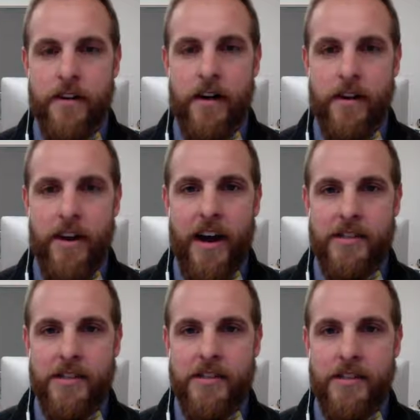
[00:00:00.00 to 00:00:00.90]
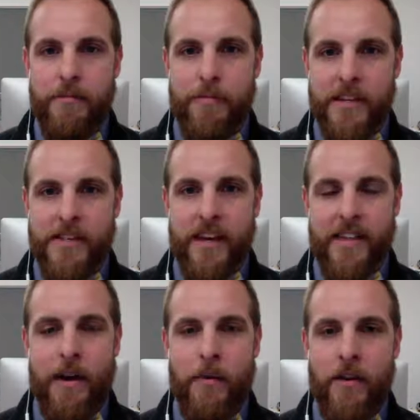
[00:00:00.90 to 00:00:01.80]
interactions in places like
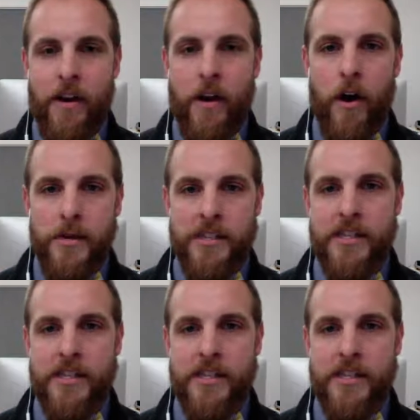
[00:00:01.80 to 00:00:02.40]
that where there aren't always